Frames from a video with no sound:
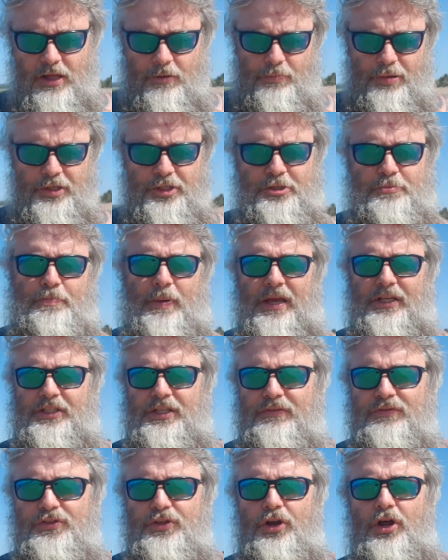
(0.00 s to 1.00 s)

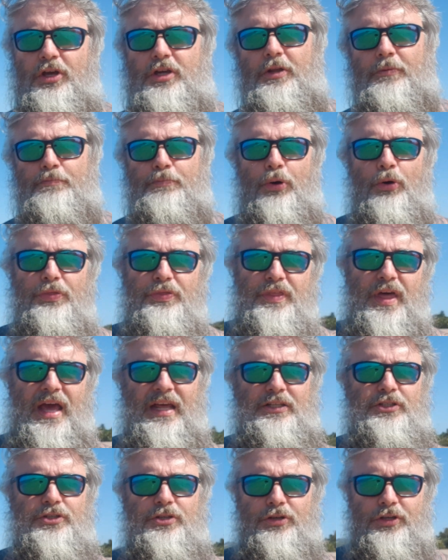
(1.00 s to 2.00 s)
perspectives that I could put
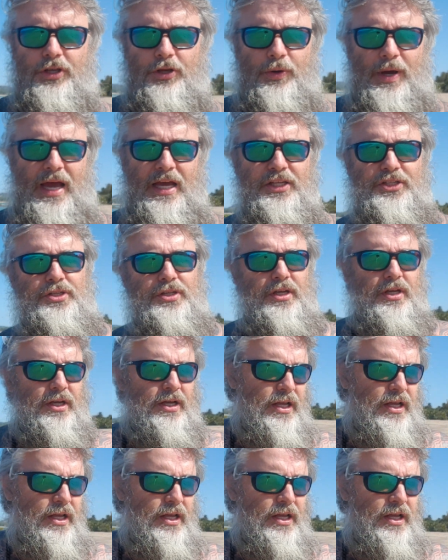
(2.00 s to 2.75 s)
that to you as.